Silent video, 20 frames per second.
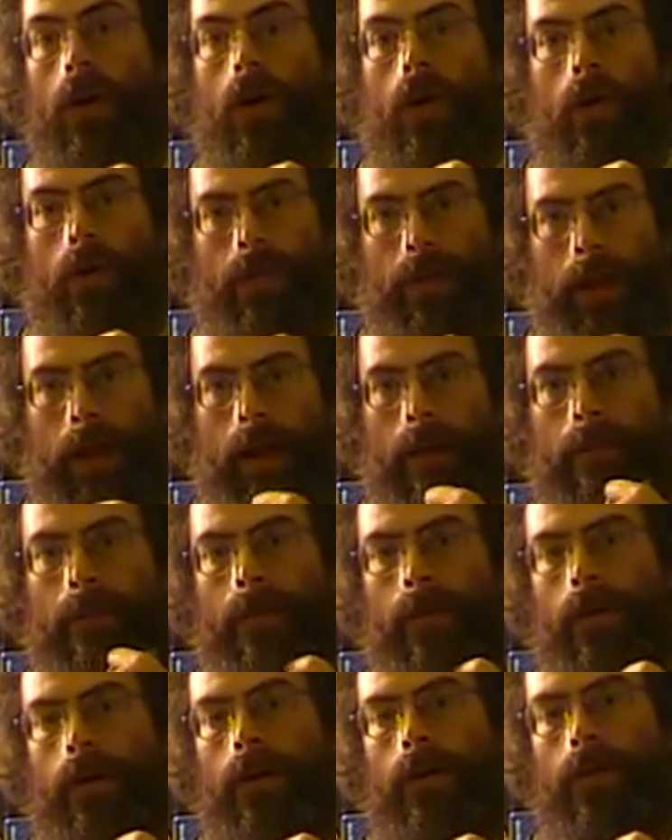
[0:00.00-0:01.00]
or the
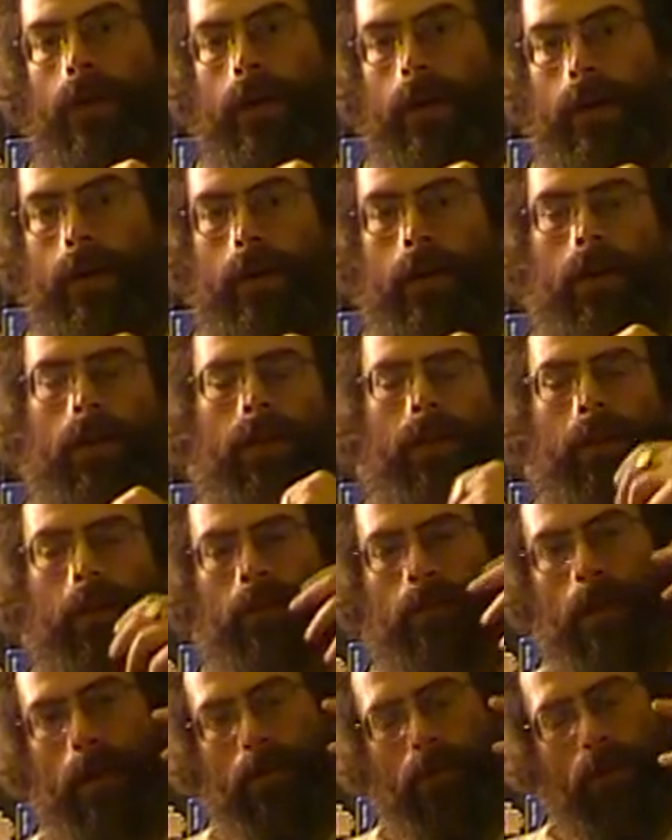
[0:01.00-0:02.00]
emperor, the guild, these
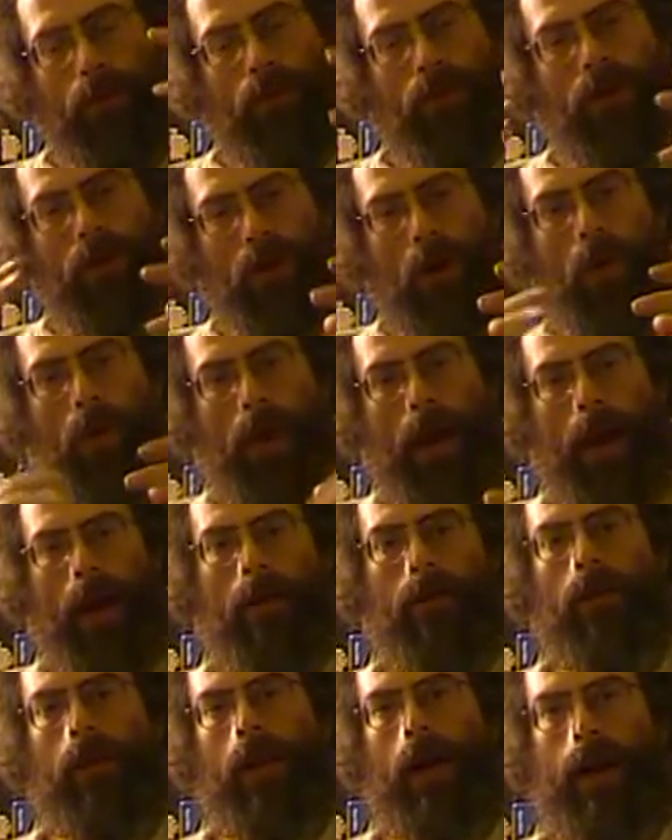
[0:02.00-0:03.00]
people who don't
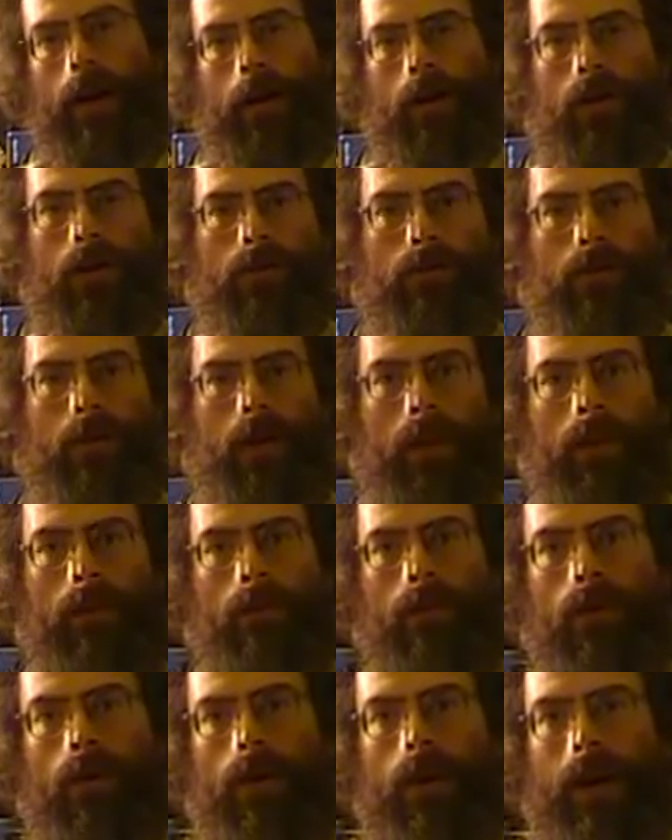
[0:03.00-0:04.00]
have a lot of troops on
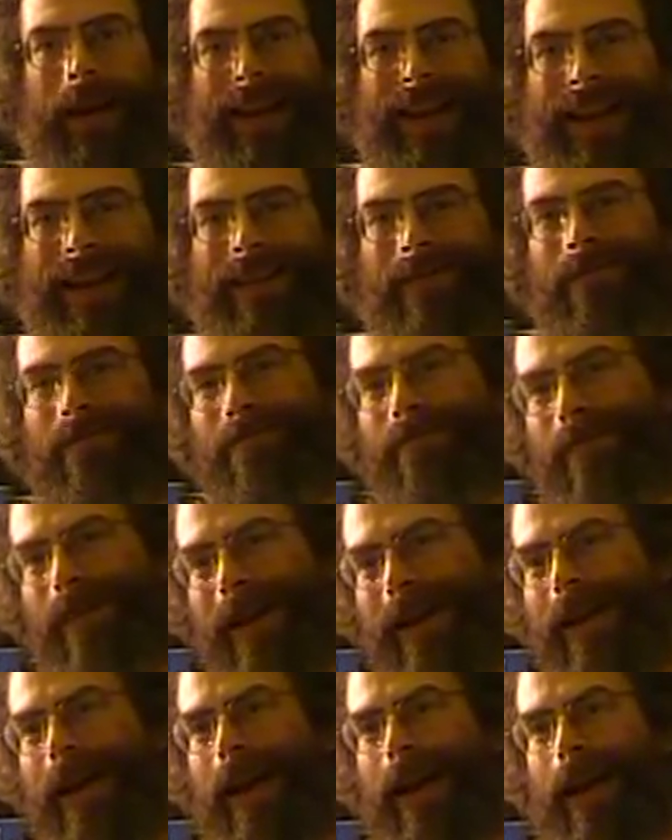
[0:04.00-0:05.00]
the board and
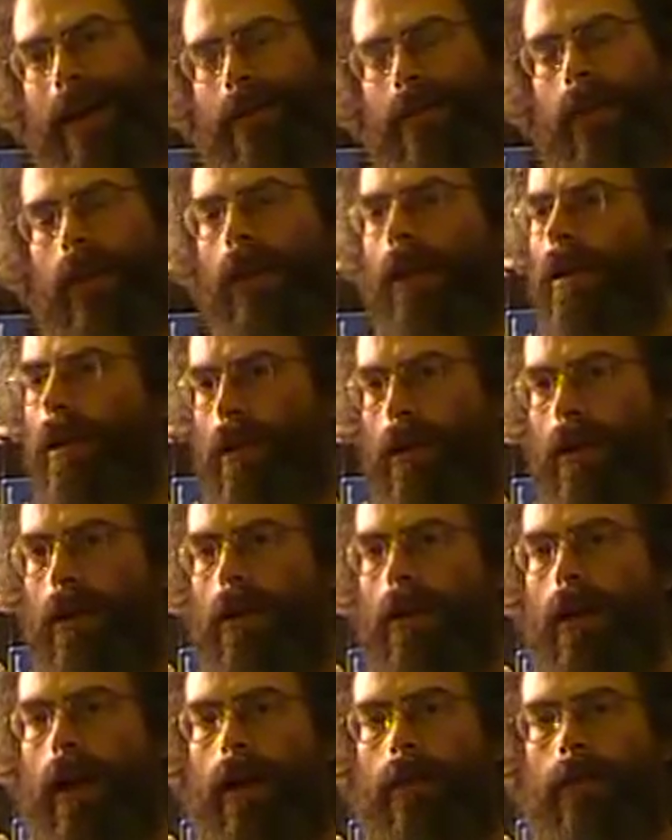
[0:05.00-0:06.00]
might not have the
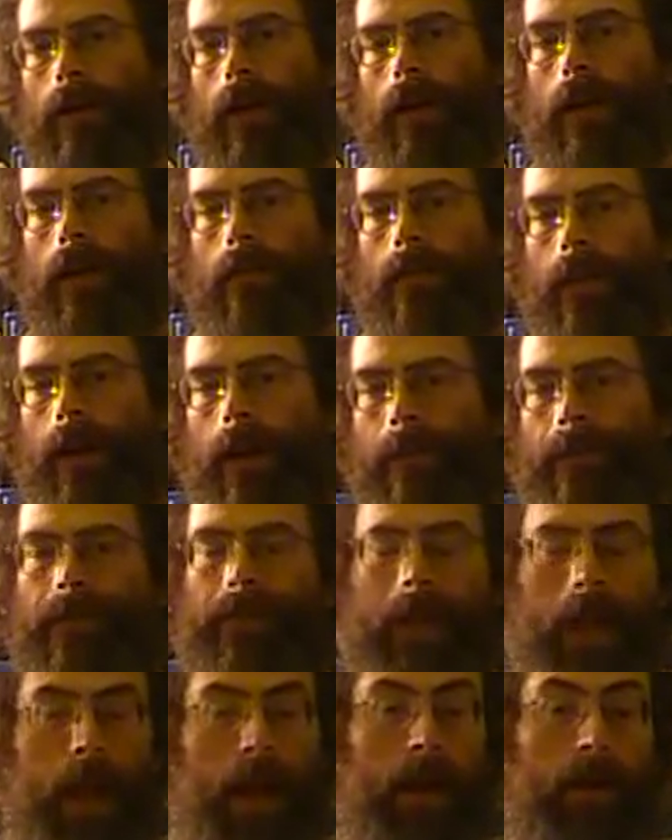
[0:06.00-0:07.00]
easiest time getting them
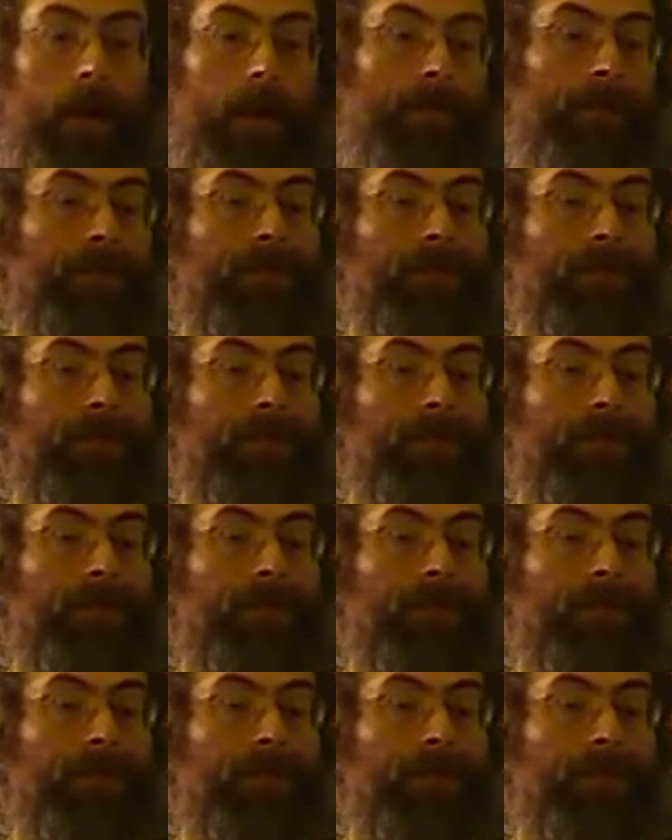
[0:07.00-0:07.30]
there. Anyway,